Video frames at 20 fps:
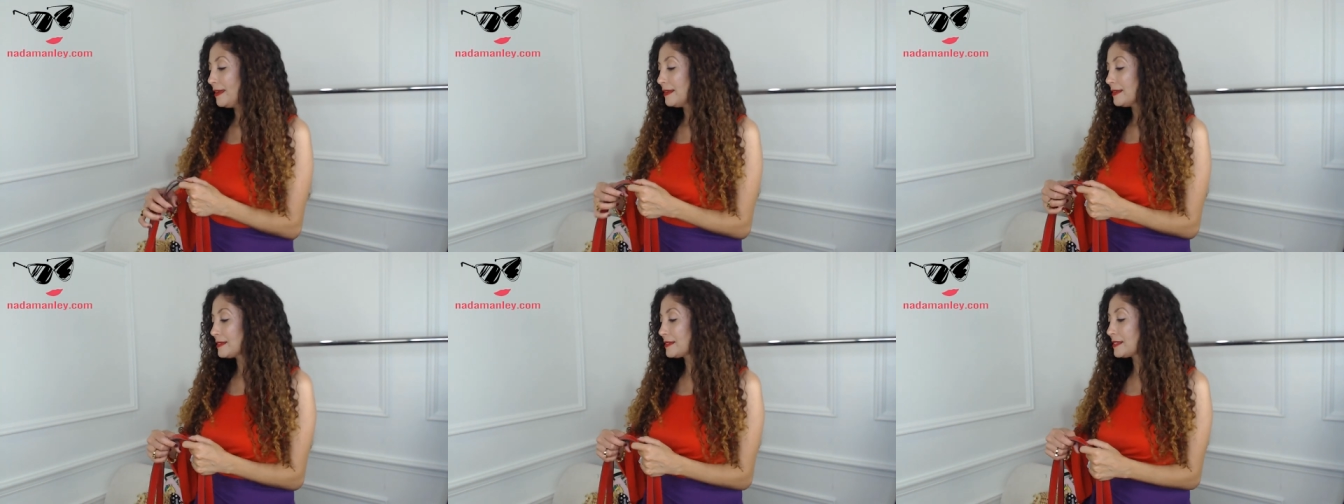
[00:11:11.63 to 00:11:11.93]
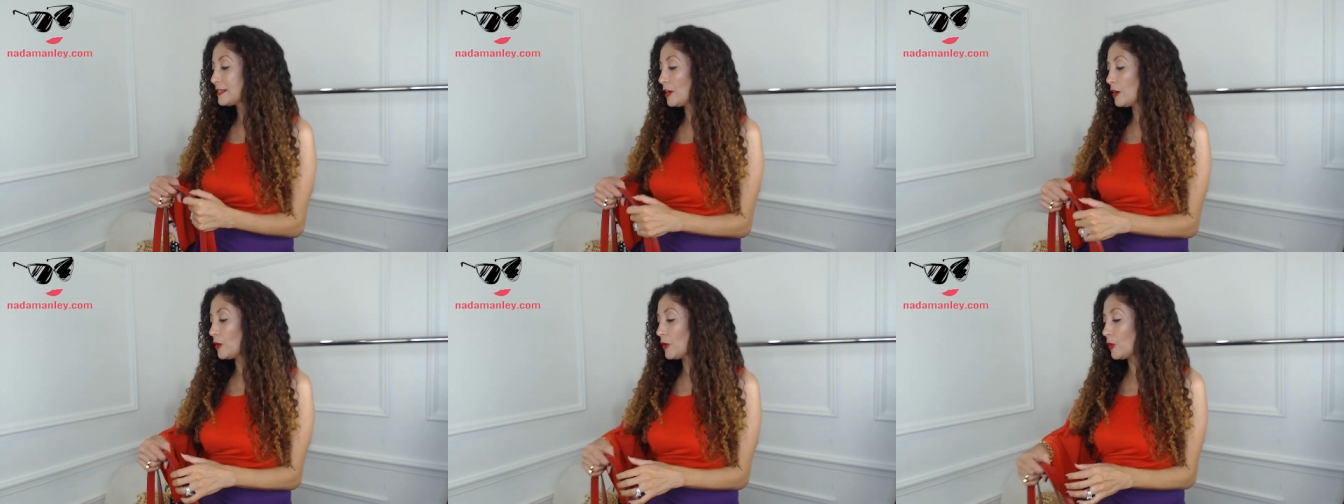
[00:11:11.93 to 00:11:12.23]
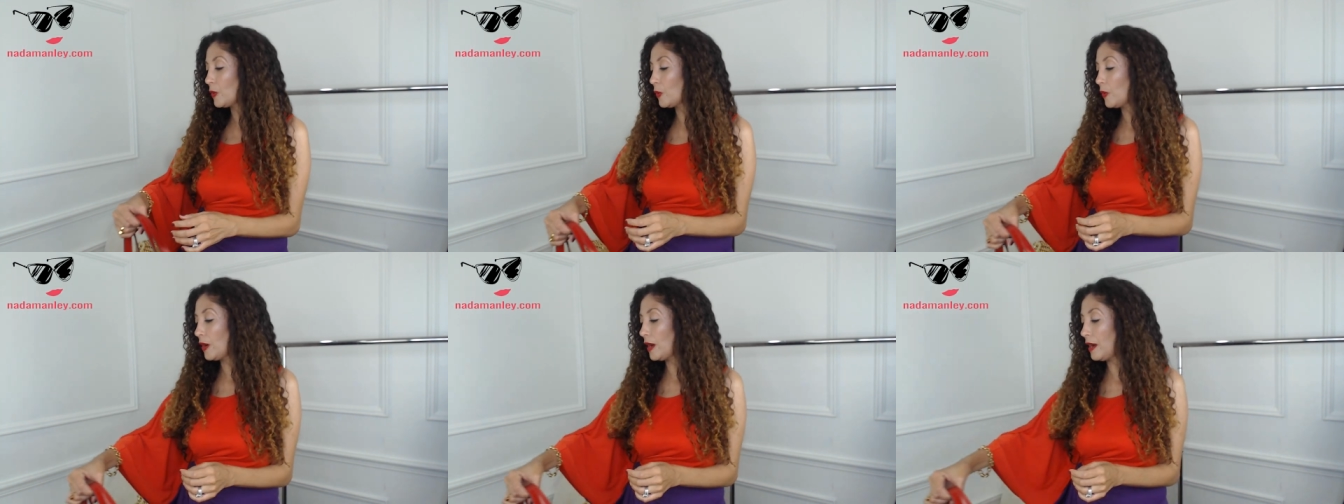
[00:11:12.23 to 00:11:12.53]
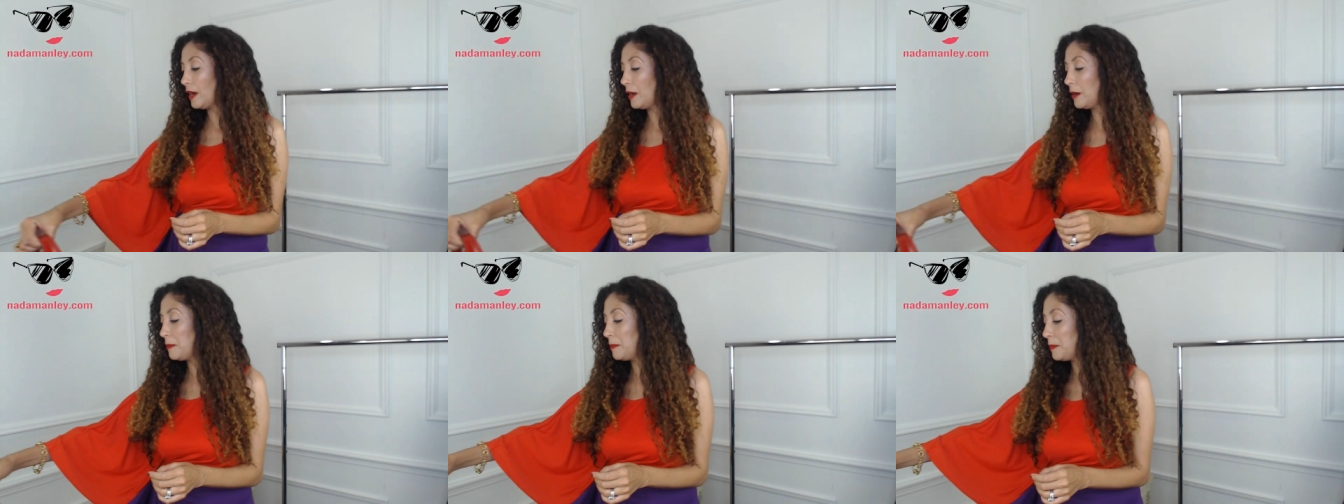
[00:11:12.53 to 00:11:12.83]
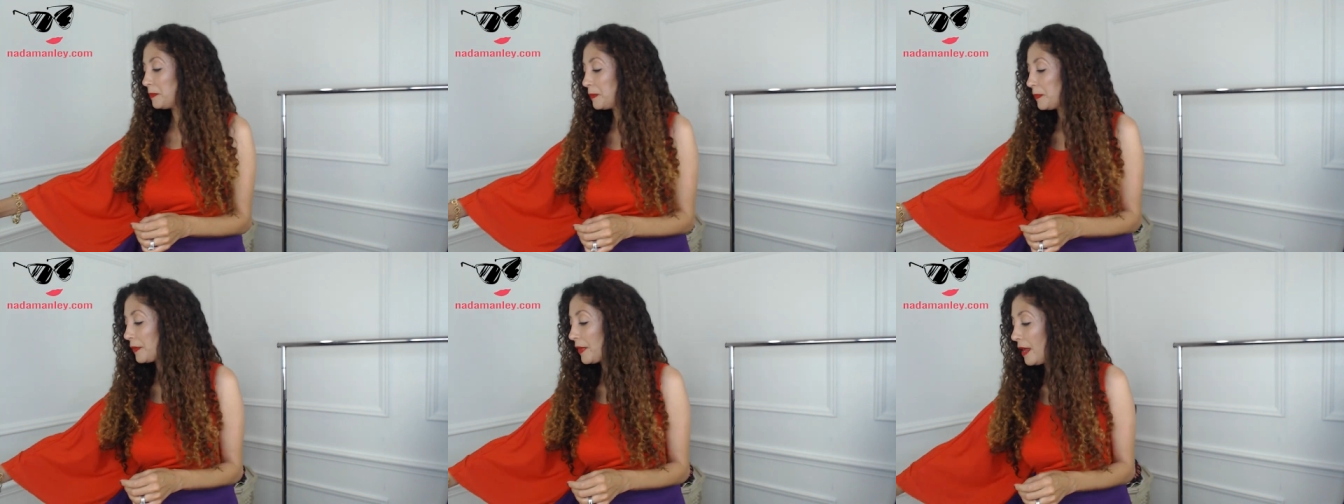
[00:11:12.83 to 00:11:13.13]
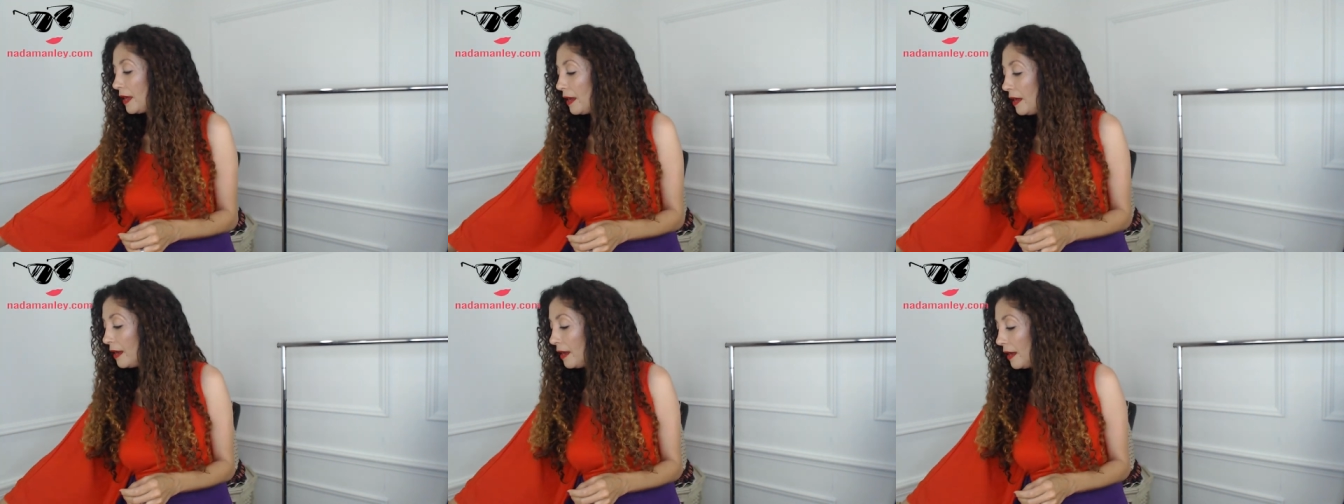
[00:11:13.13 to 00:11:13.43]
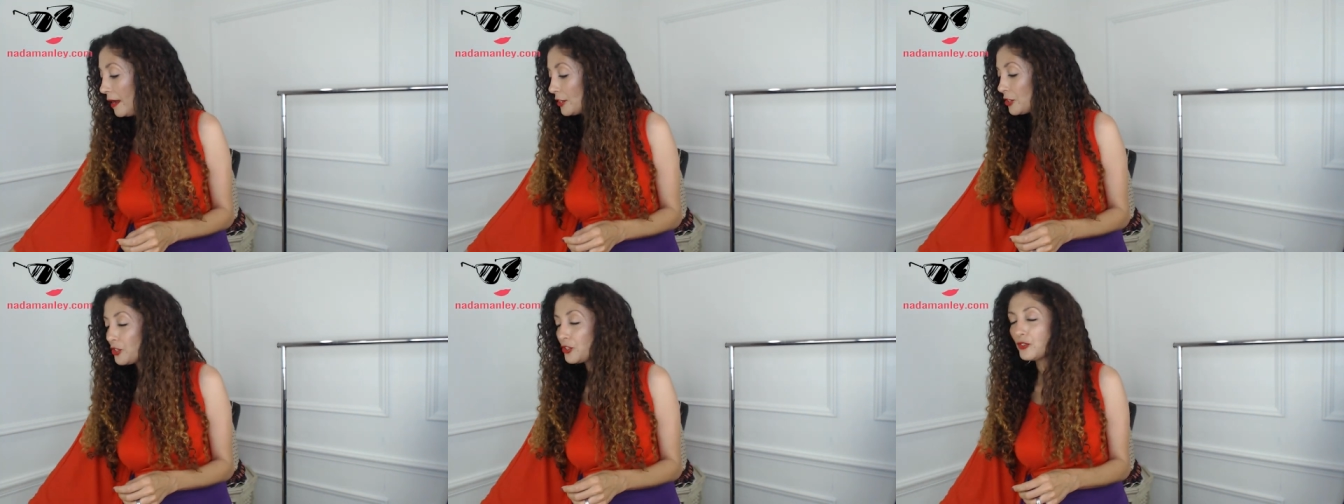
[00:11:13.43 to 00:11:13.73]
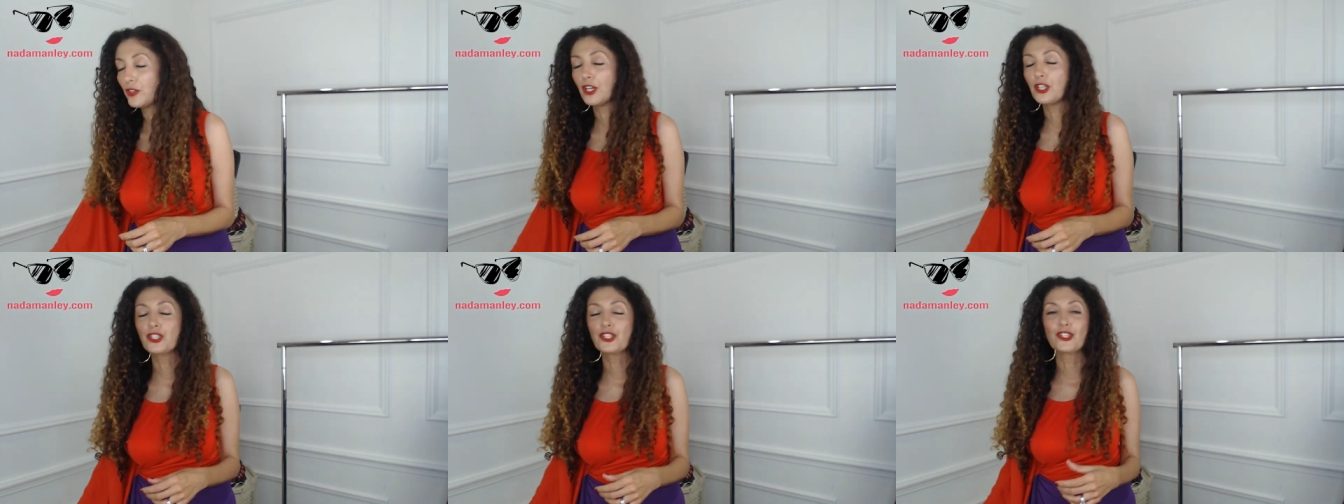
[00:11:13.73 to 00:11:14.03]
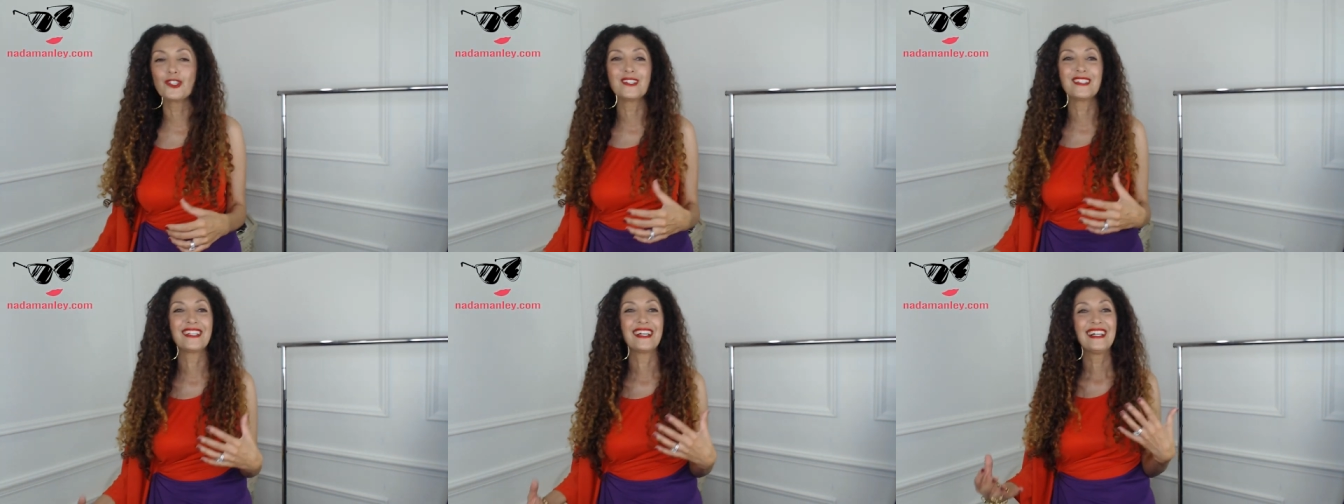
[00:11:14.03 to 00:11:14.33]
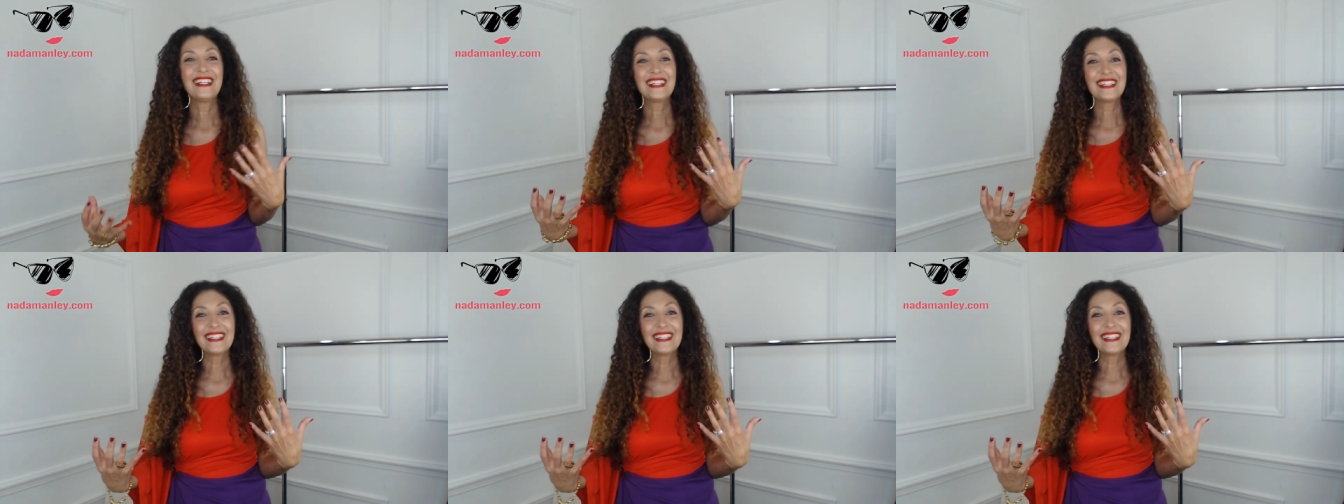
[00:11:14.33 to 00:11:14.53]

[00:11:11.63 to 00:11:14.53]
So um, a structured,